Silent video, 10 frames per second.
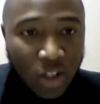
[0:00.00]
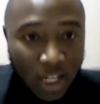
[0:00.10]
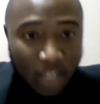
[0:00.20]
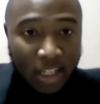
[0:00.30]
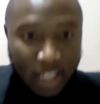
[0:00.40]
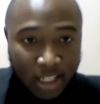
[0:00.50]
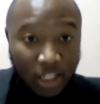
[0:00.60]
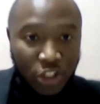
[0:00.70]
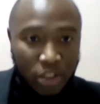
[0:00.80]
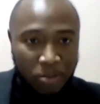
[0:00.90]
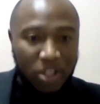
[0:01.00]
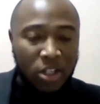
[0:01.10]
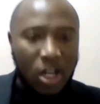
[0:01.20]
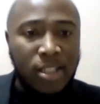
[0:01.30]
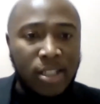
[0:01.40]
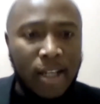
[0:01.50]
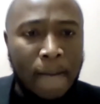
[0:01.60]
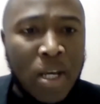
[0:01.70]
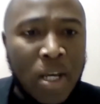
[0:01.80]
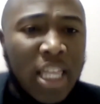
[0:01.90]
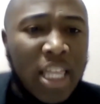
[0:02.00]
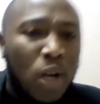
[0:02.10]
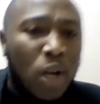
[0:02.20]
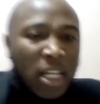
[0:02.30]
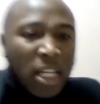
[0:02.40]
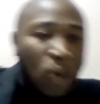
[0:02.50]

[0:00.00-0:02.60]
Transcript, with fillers: in, in the Egyptian culture, they would they